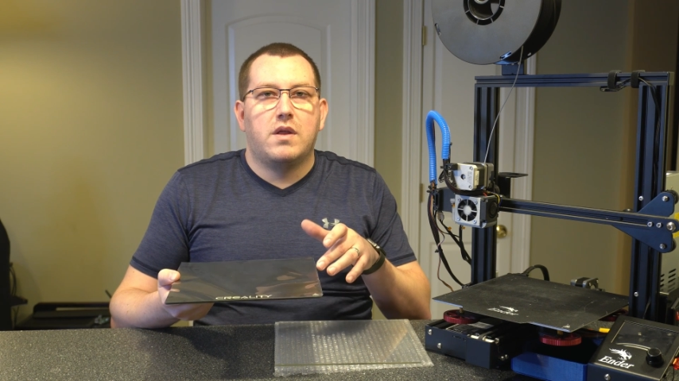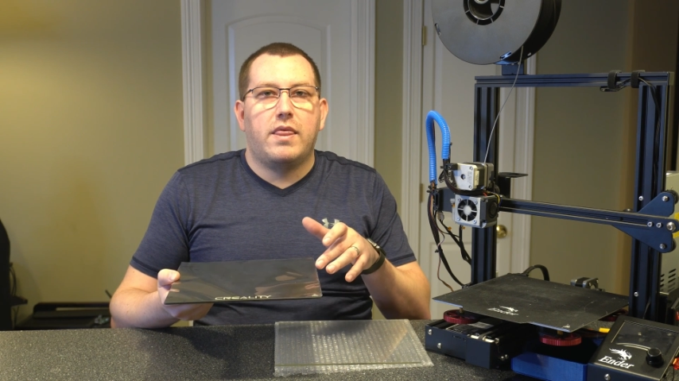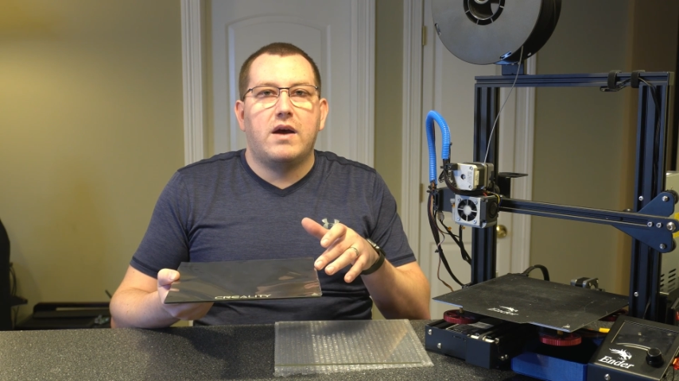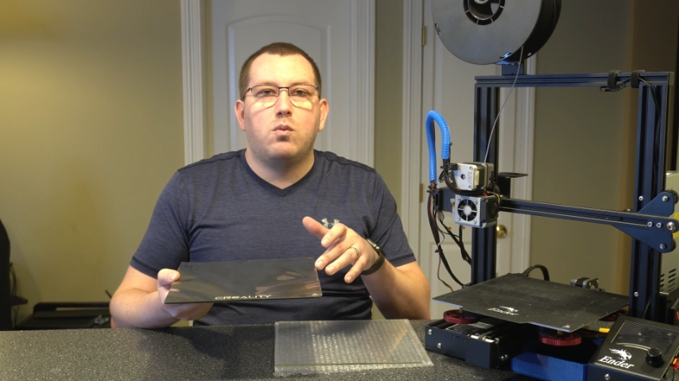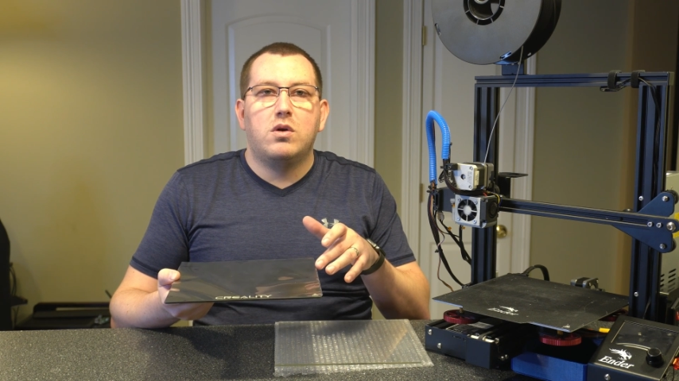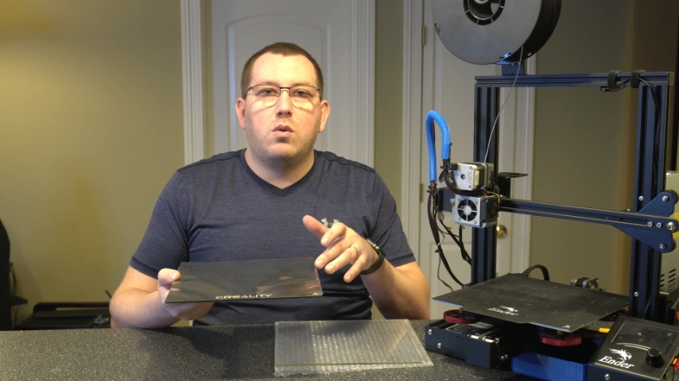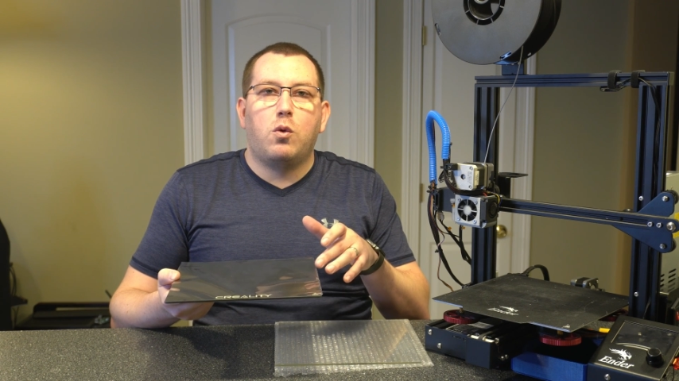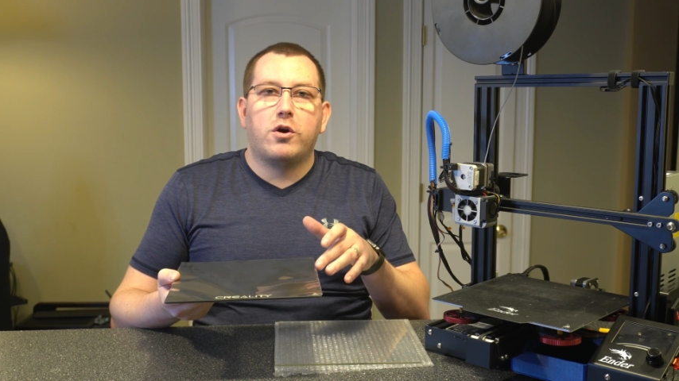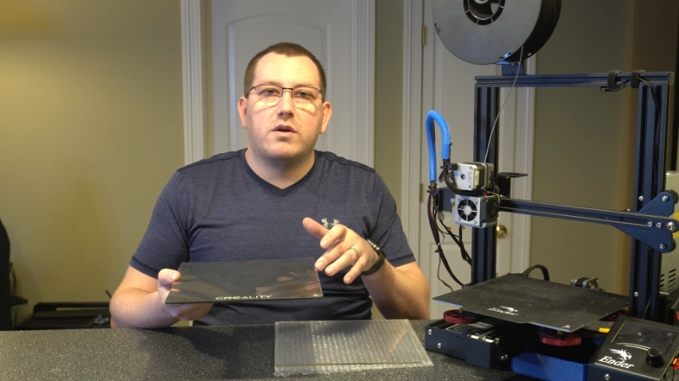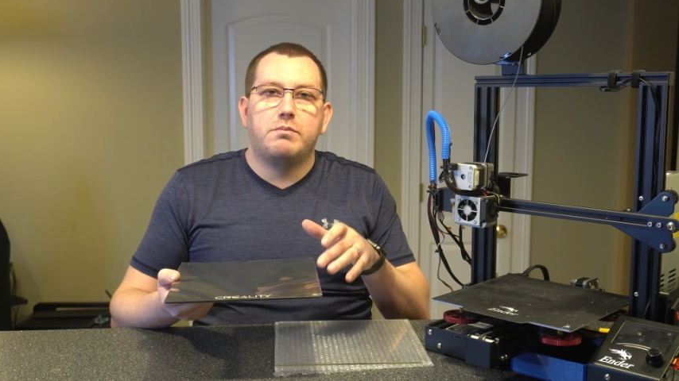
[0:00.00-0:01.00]
That will
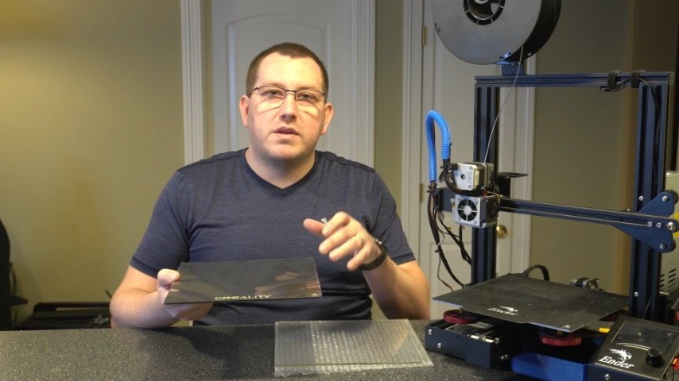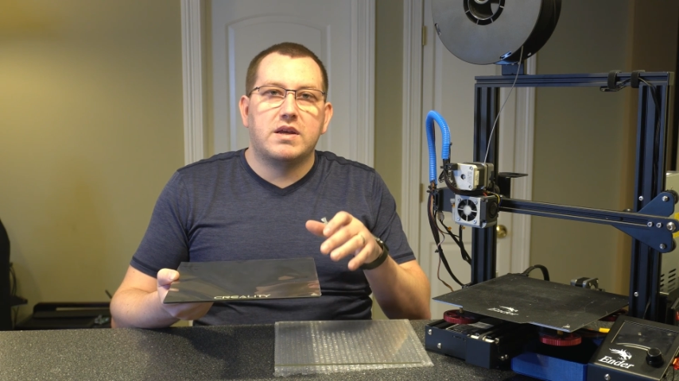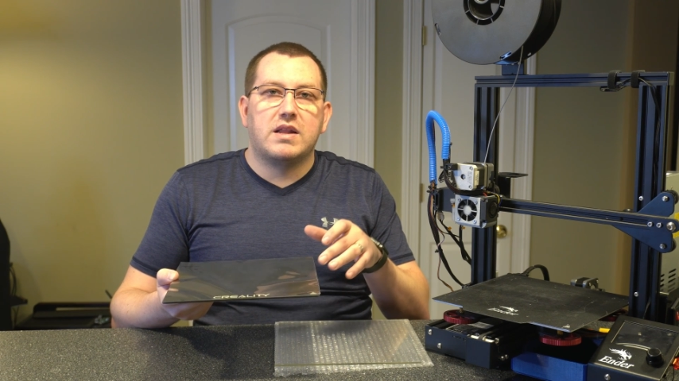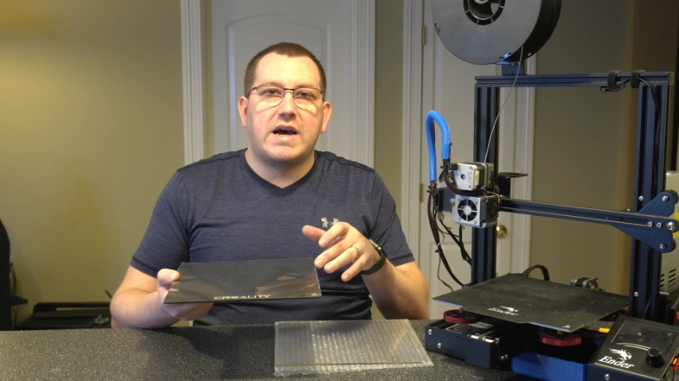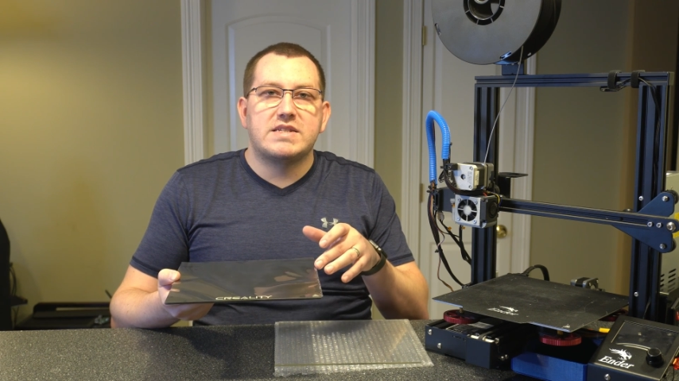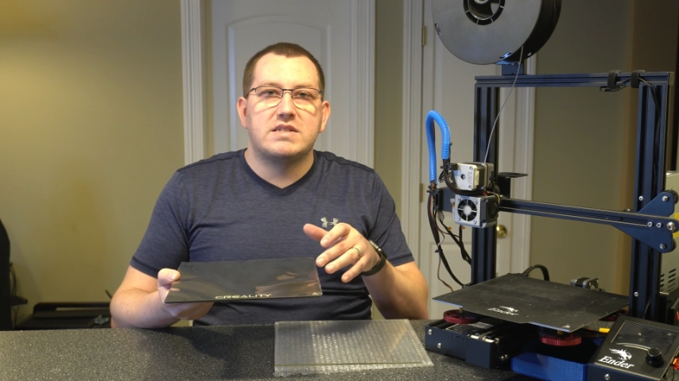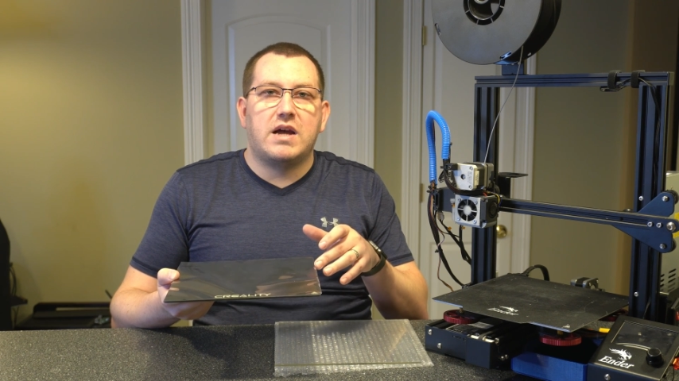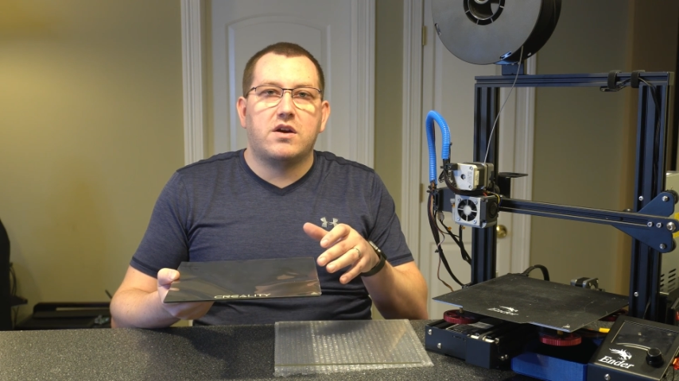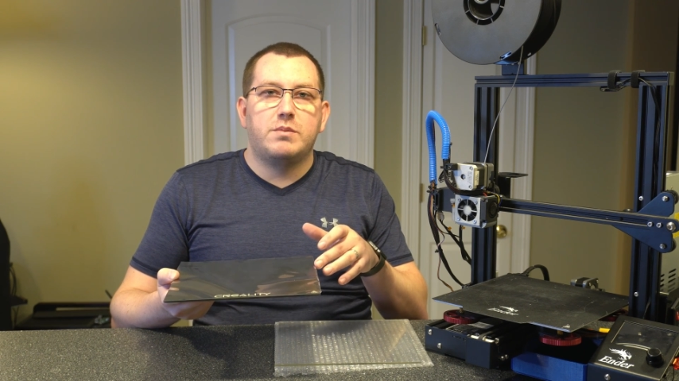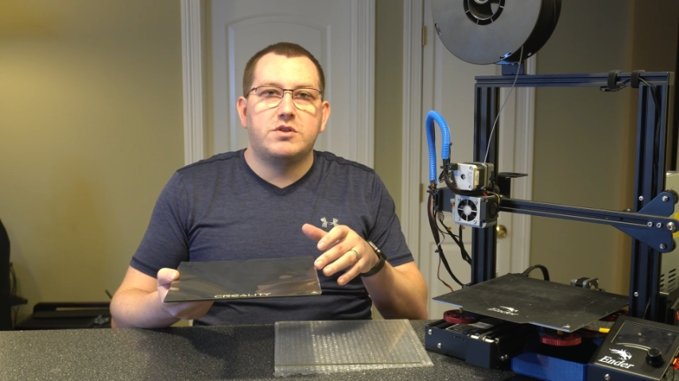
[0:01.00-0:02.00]
work, but the glass is
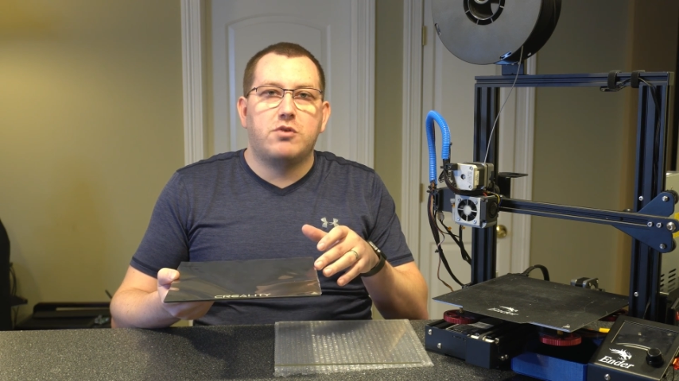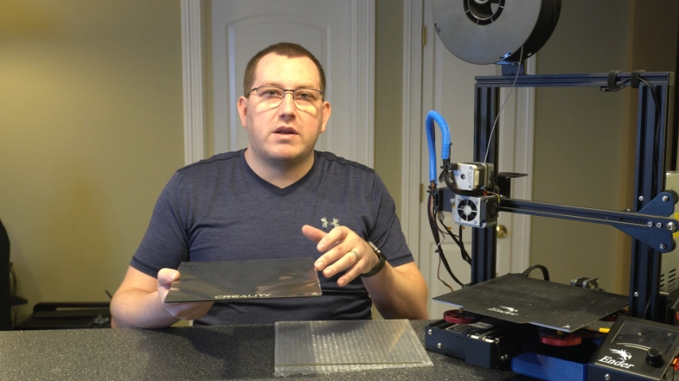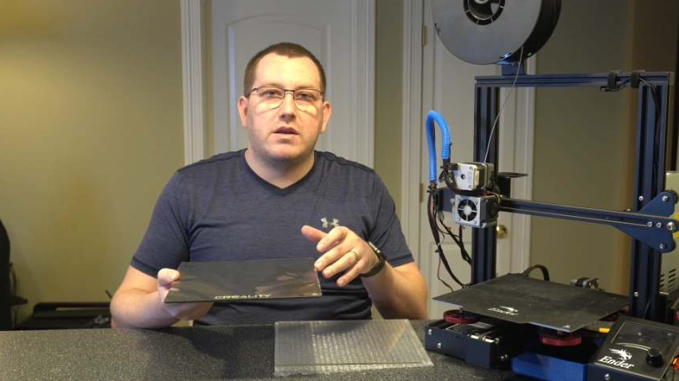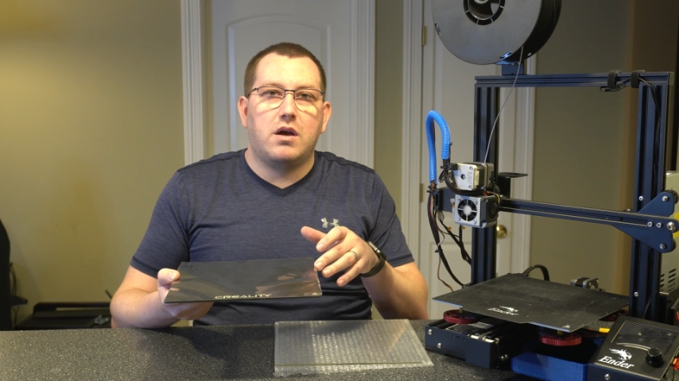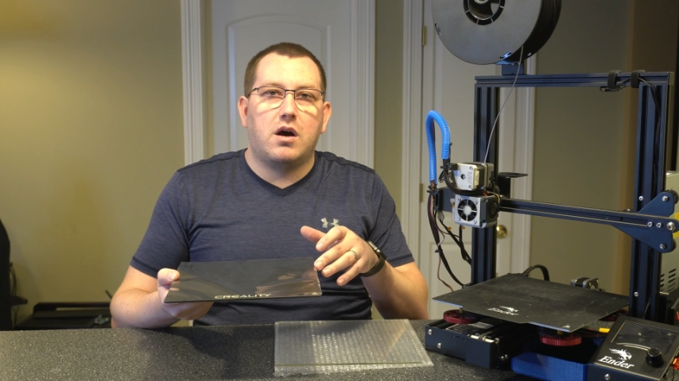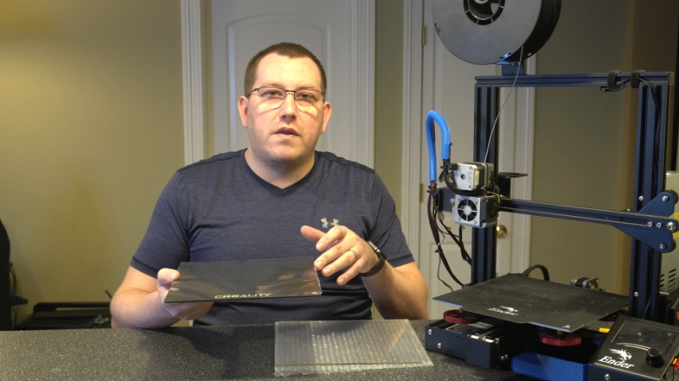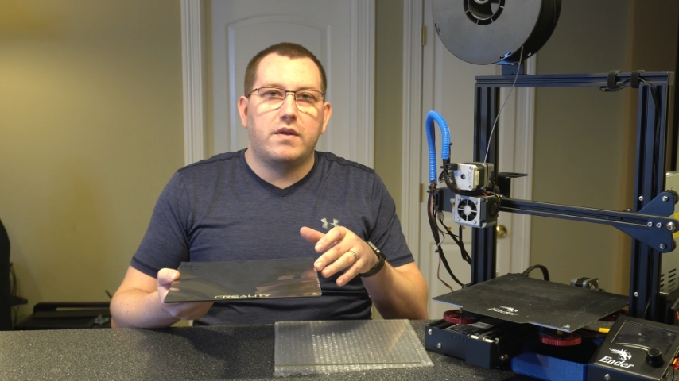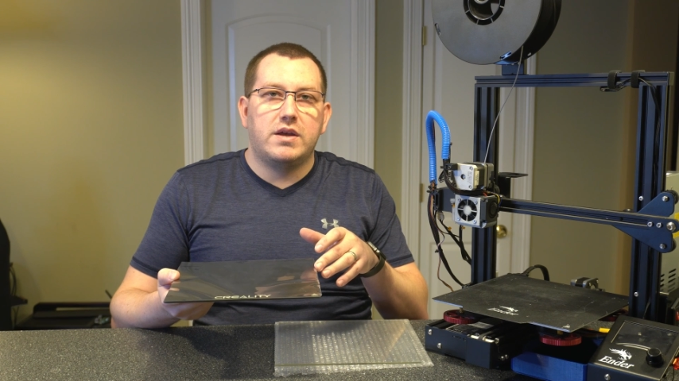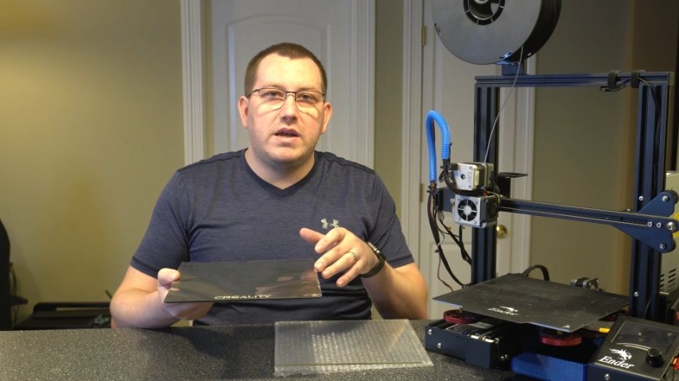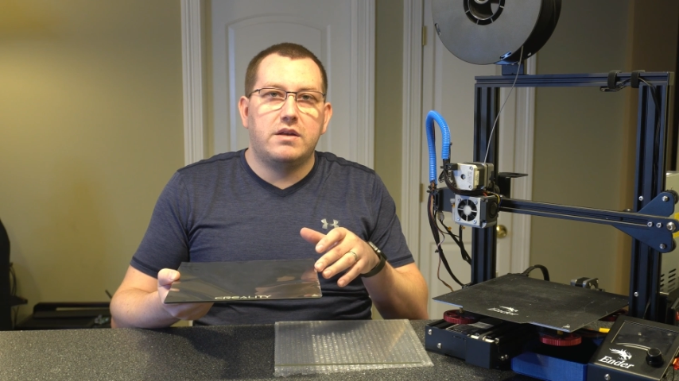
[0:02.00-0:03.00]
not going to be directly on
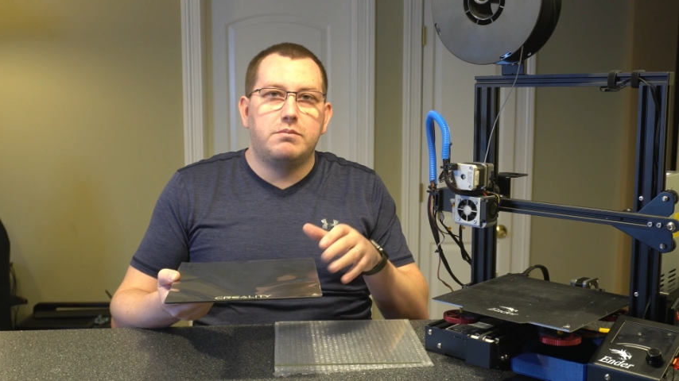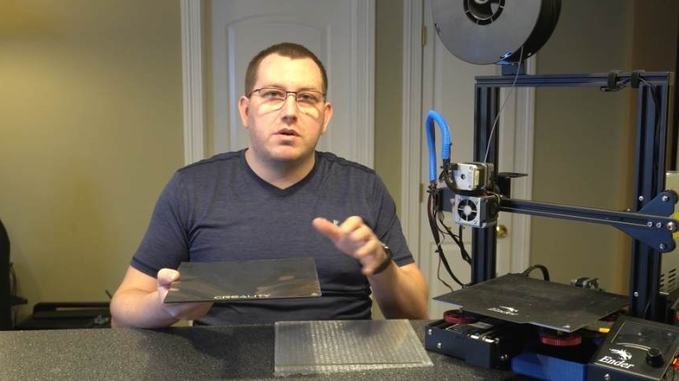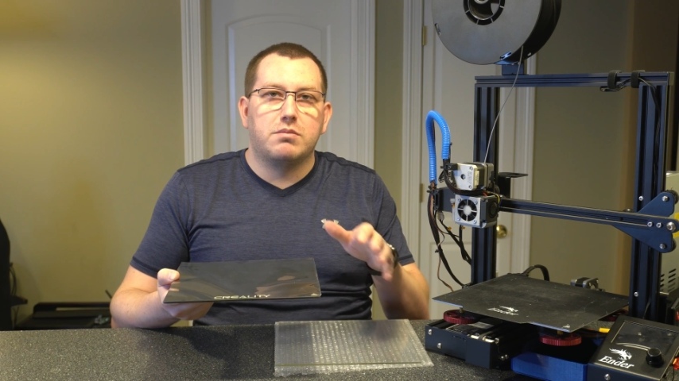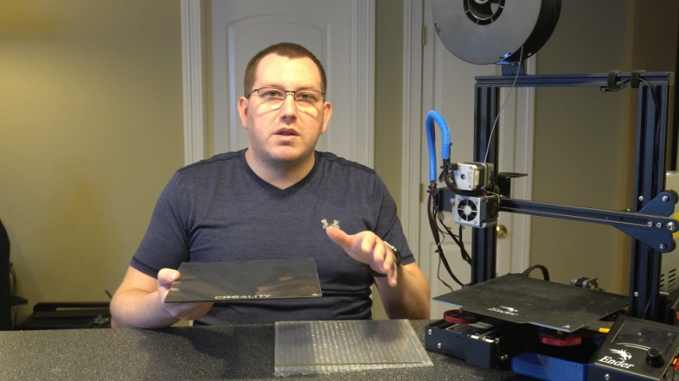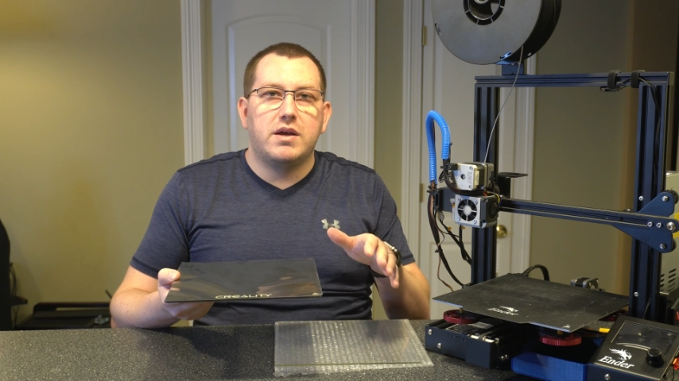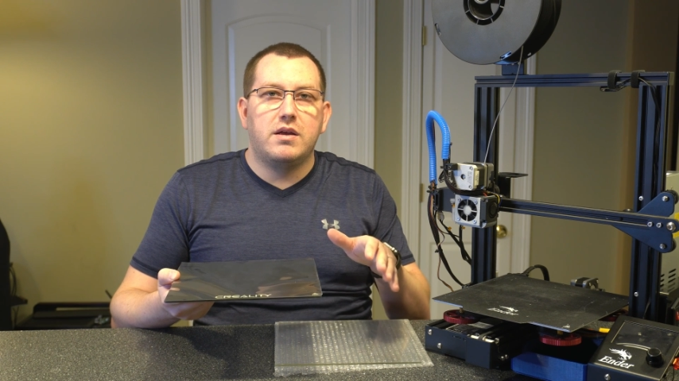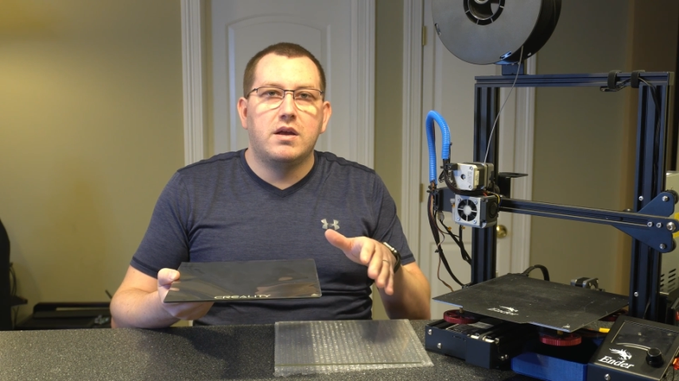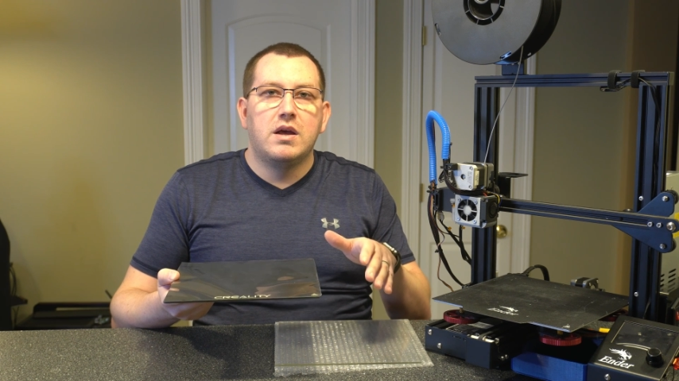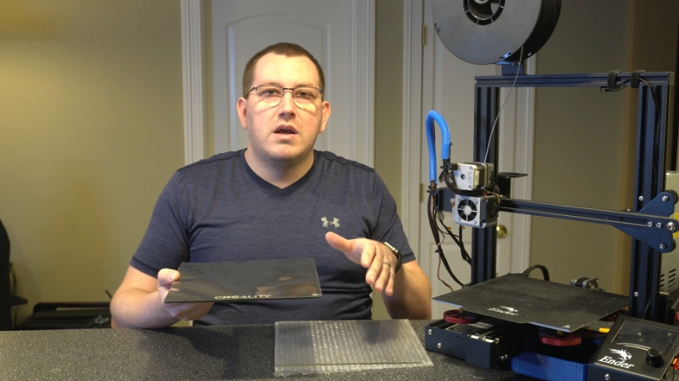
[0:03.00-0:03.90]
the heated build plate,